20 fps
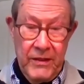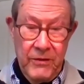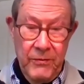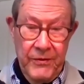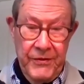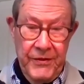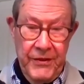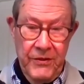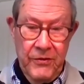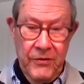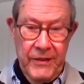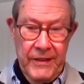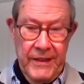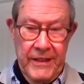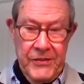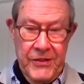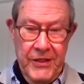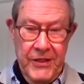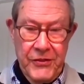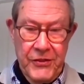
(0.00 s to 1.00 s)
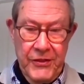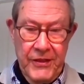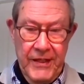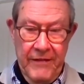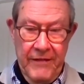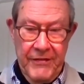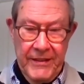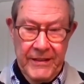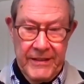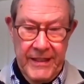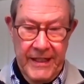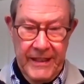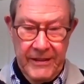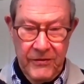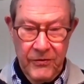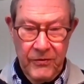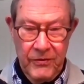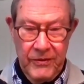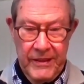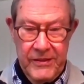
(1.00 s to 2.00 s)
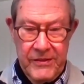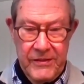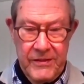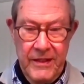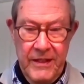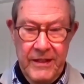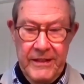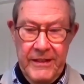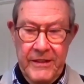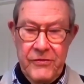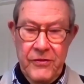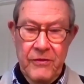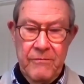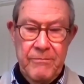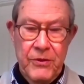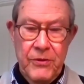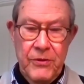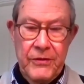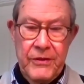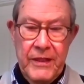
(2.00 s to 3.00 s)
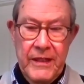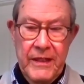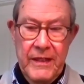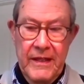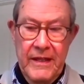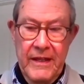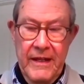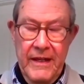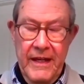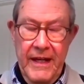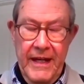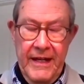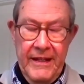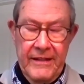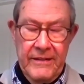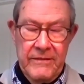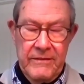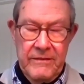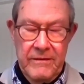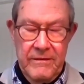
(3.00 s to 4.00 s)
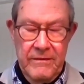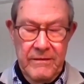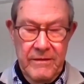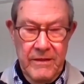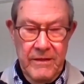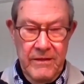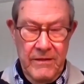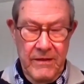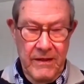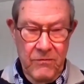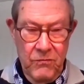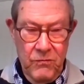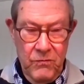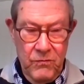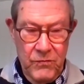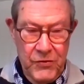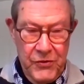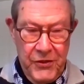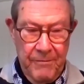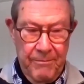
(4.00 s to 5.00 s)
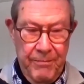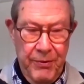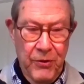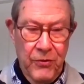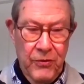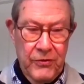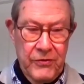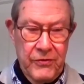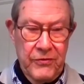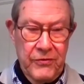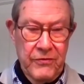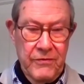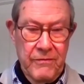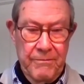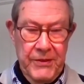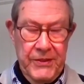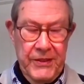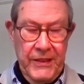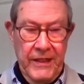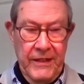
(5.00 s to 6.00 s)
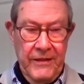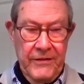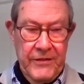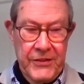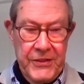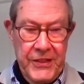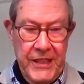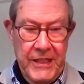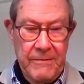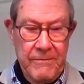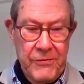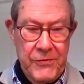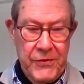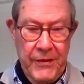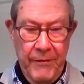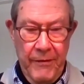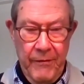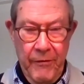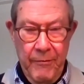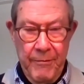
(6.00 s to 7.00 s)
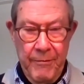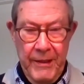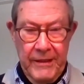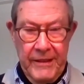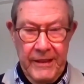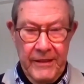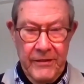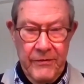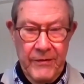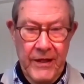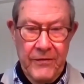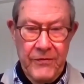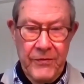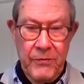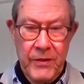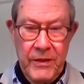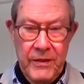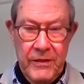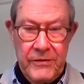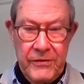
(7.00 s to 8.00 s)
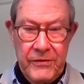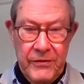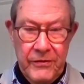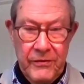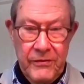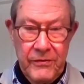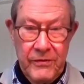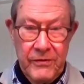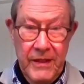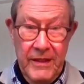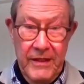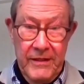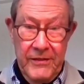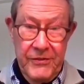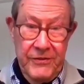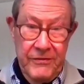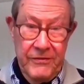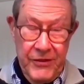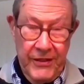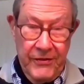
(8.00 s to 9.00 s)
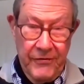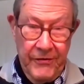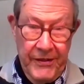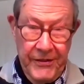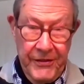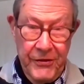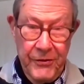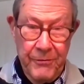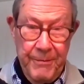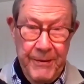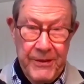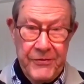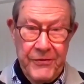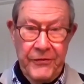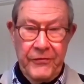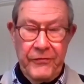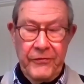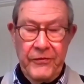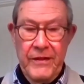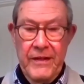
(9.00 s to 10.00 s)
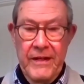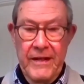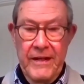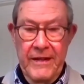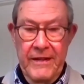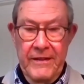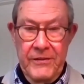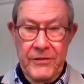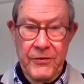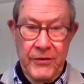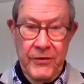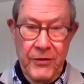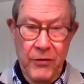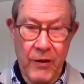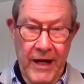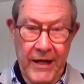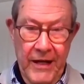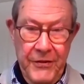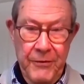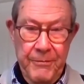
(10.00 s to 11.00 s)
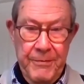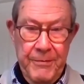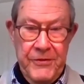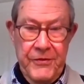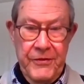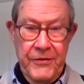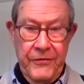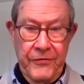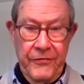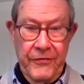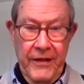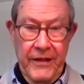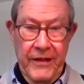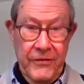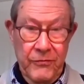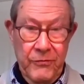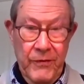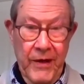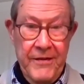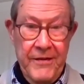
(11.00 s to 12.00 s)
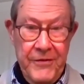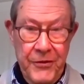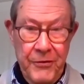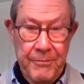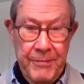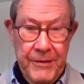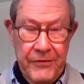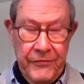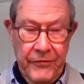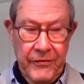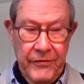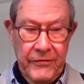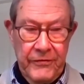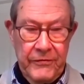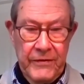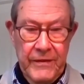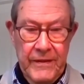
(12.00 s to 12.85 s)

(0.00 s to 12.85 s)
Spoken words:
with the organization, having taken all these learnings on board, and support particularly the teams that we were building around the world to generate new business, to acquire new business, and to run new business.